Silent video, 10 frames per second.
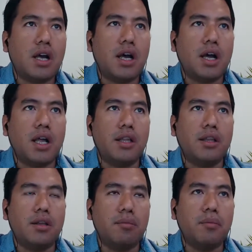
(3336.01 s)

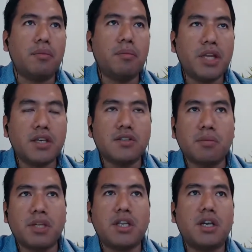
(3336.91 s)
and making
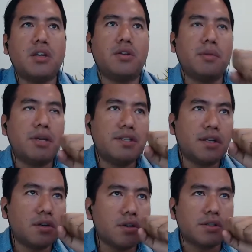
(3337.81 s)
some material on the
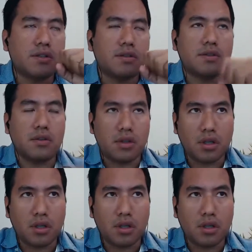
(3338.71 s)
basic courses